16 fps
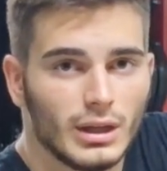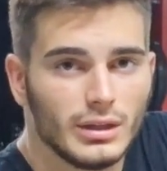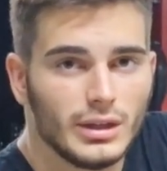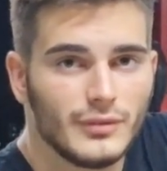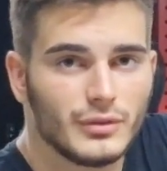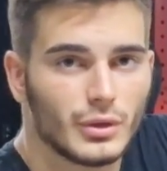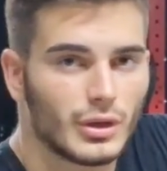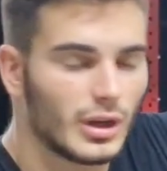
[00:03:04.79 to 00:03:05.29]

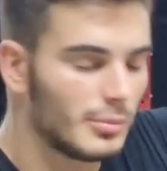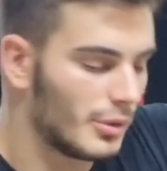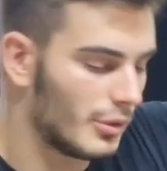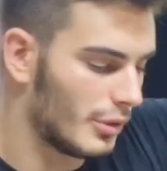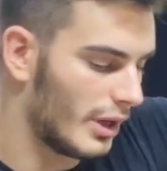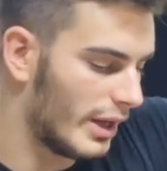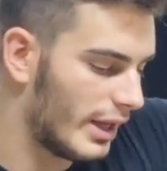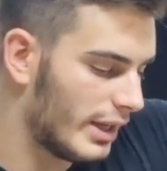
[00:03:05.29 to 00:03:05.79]
lift your
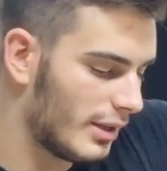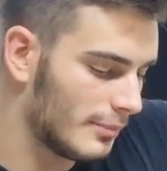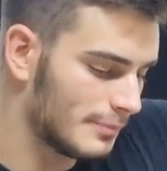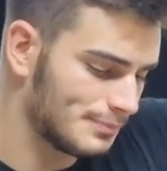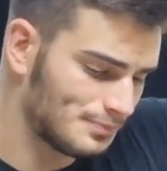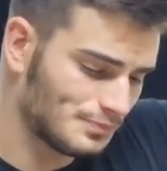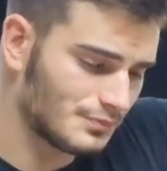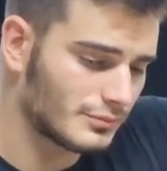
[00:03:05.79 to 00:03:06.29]
elbow high
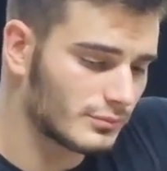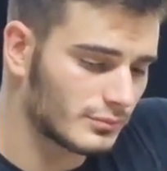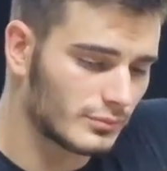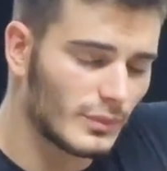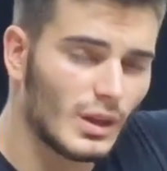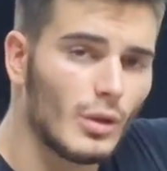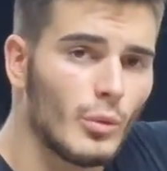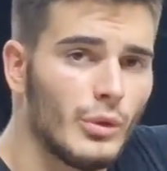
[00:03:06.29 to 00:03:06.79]

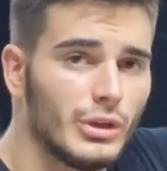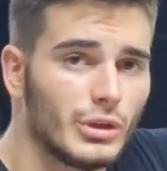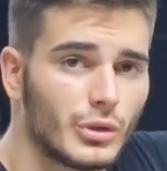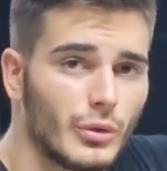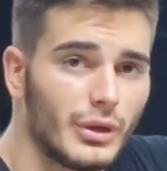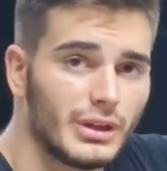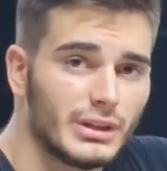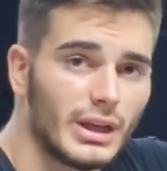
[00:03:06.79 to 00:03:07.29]
when you're
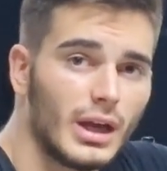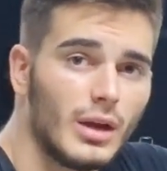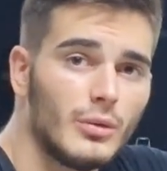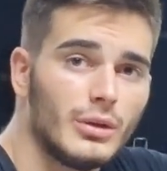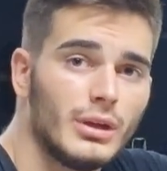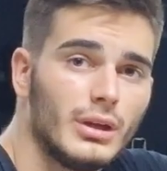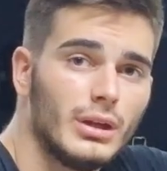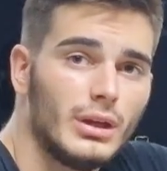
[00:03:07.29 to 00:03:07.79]
going
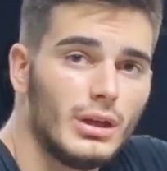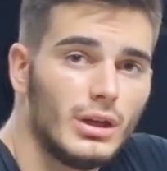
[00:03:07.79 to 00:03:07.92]
down.